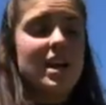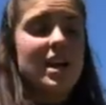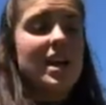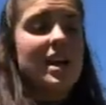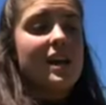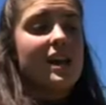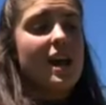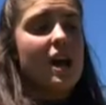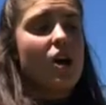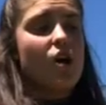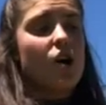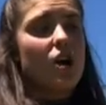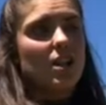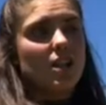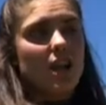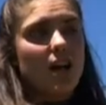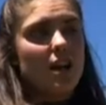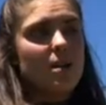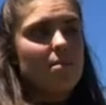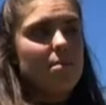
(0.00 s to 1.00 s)
Now, a
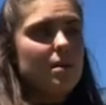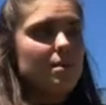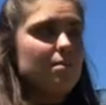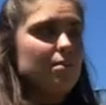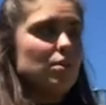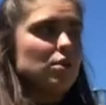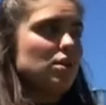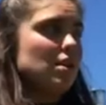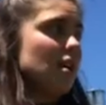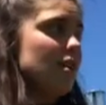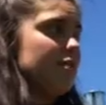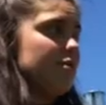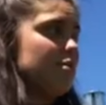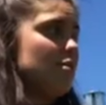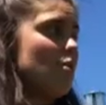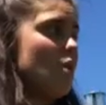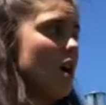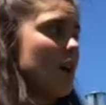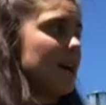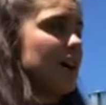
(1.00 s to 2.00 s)
lot of people love
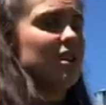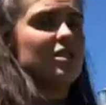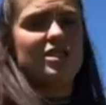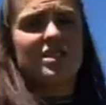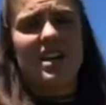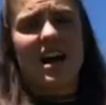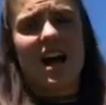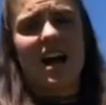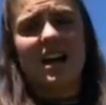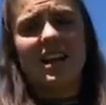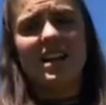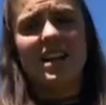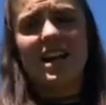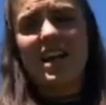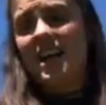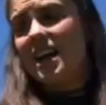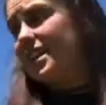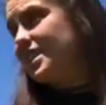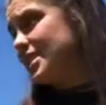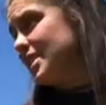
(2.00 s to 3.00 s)
to walk outside
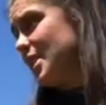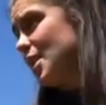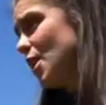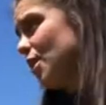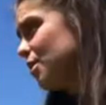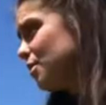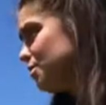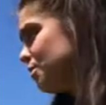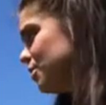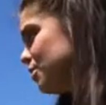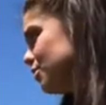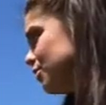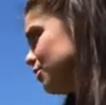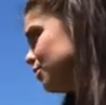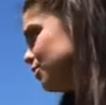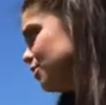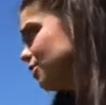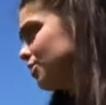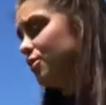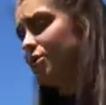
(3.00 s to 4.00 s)
and see all the
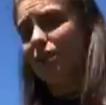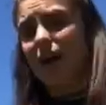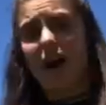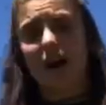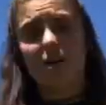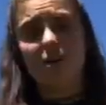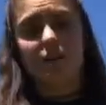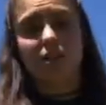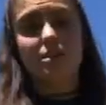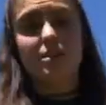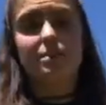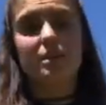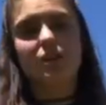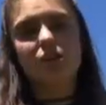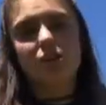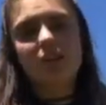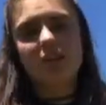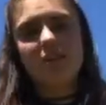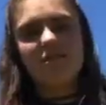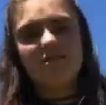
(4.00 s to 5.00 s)
beautiful flowers,
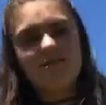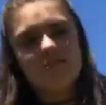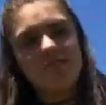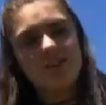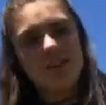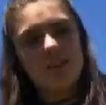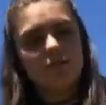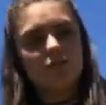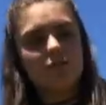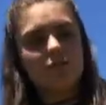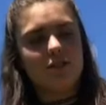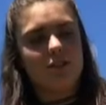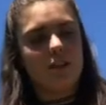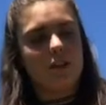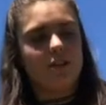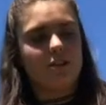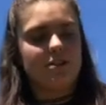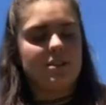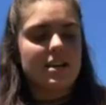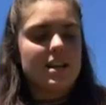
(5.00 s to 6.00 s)
especially in fields.
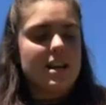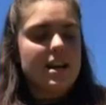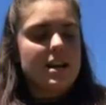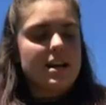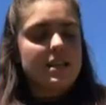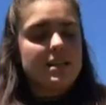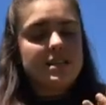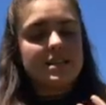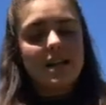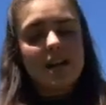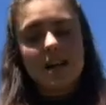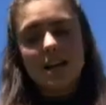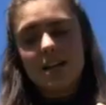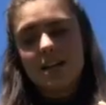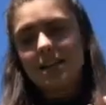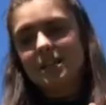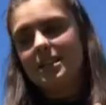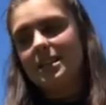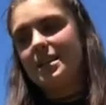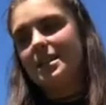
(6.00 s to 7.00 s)
There's
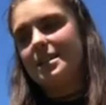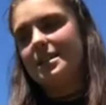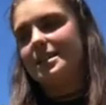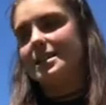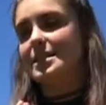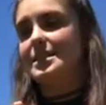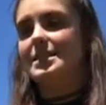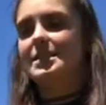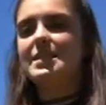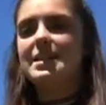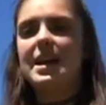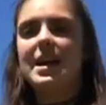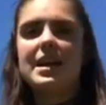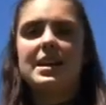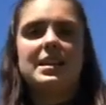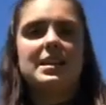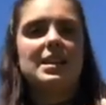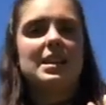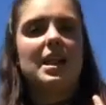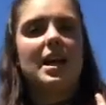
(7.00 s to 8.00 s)
daisies and
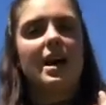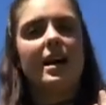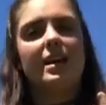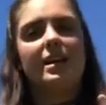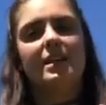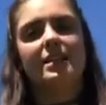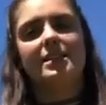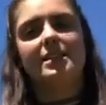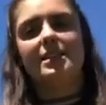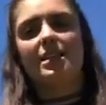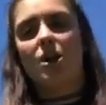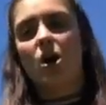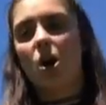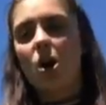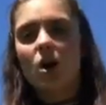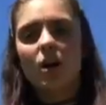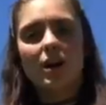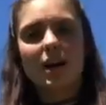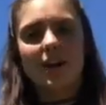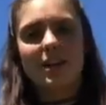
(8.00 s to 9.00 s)
dandelions and
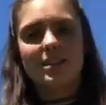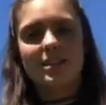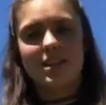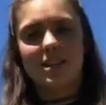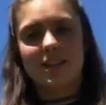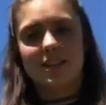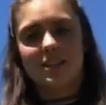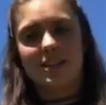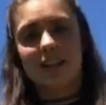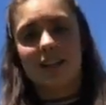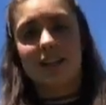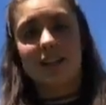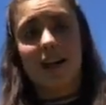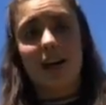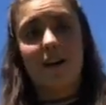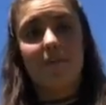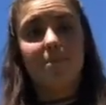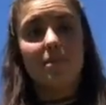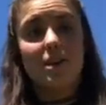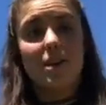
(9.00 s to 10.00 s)
all kinds of things like
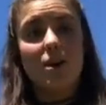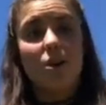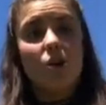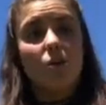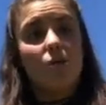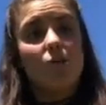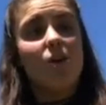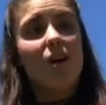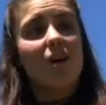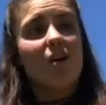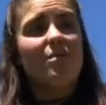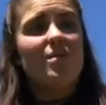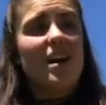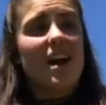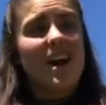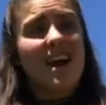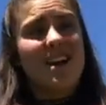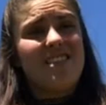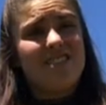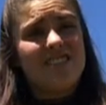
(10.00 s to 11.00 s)
that. Well,
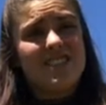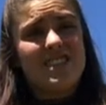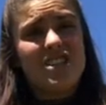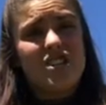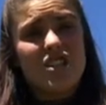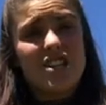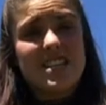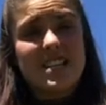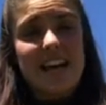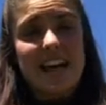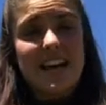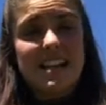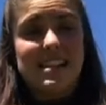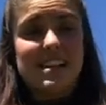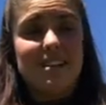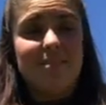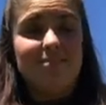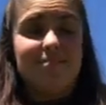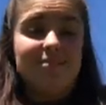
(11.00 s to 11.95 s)
I have a secret talent.